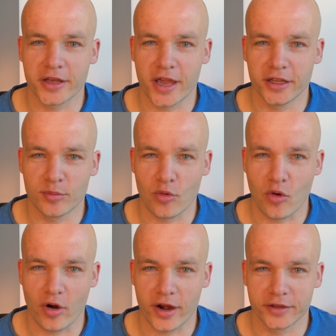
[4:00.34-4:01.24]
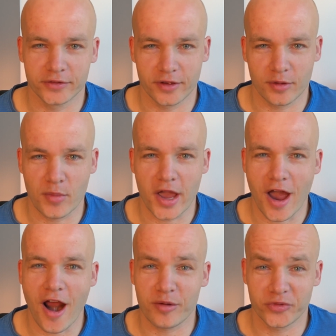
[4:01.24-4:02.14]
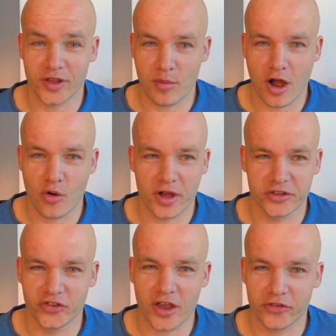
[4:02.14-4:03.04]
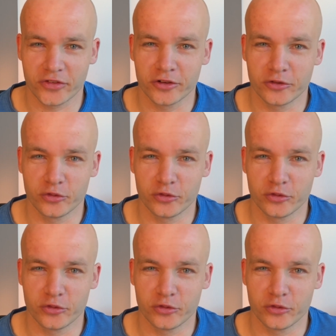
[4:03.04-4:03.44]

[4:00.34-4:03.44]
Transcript: anymore, and my arm somehow adjusted